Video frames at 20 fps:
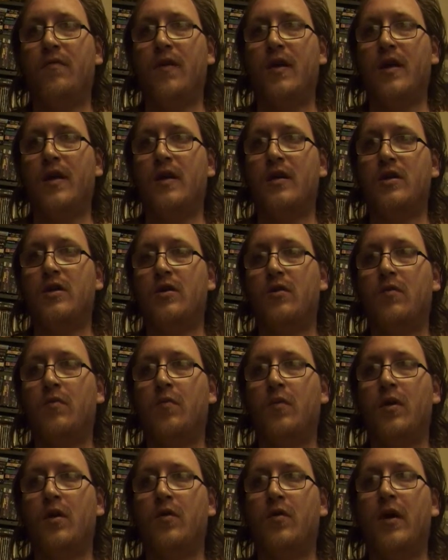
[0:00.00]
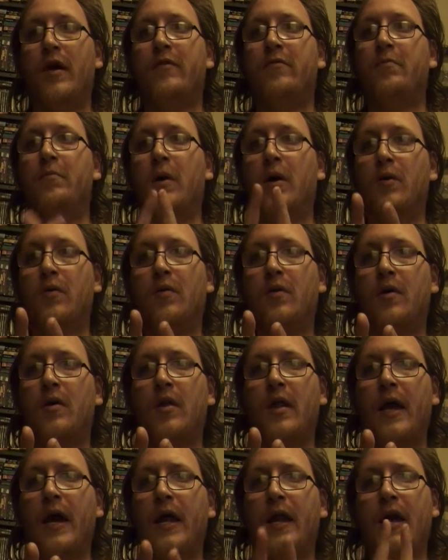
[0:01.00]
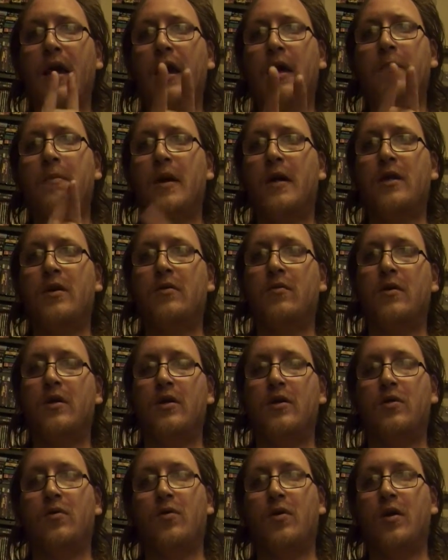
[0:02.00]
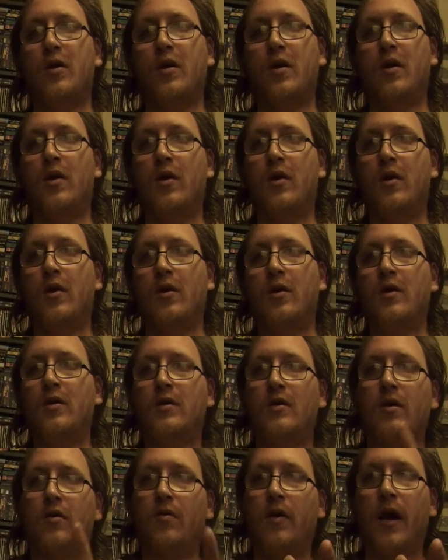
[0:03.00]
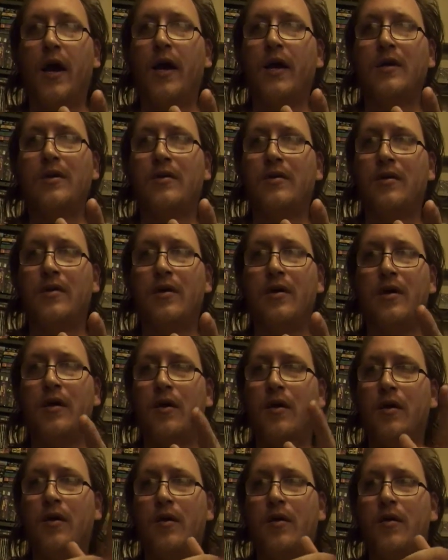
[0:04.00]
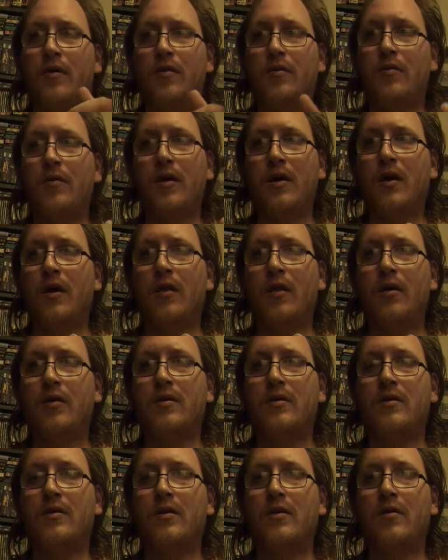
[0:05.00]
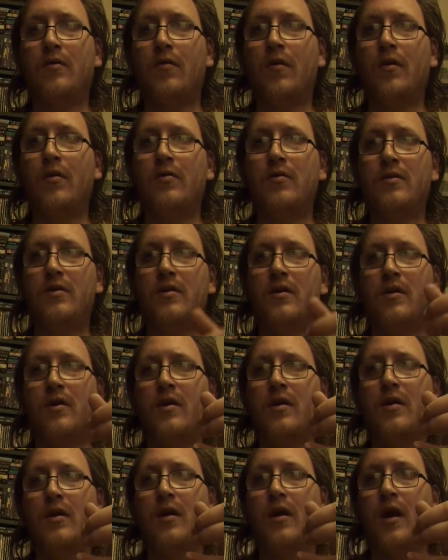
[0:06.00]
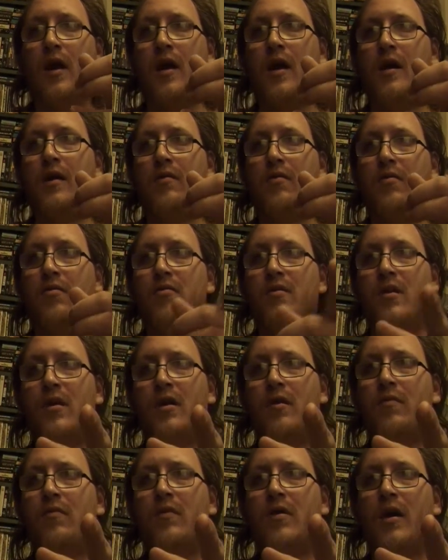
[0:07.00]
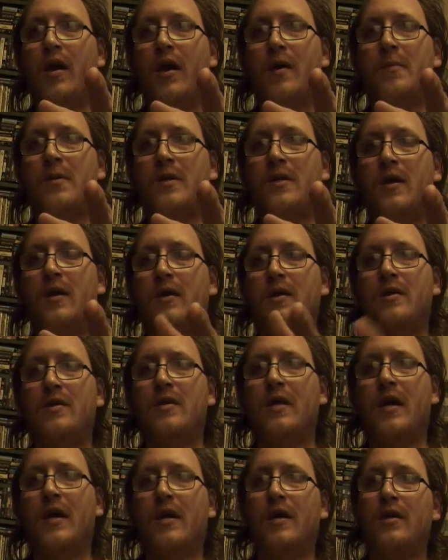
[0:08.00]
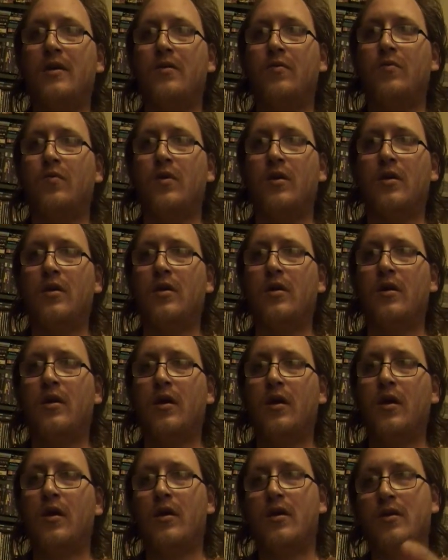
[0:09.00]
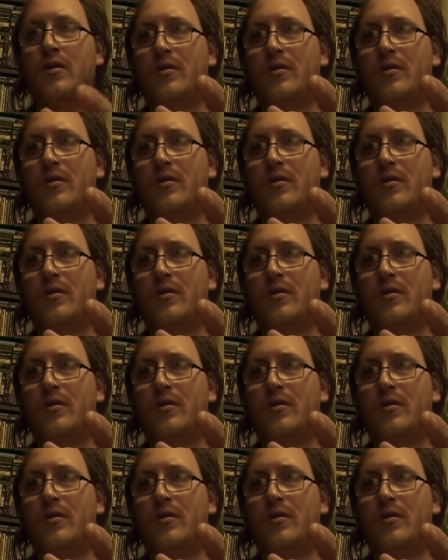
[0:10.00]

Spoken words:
advantage when you have both that and Magical Android. So guys, think of those synchros, and think of the Amazaness deck as one of the,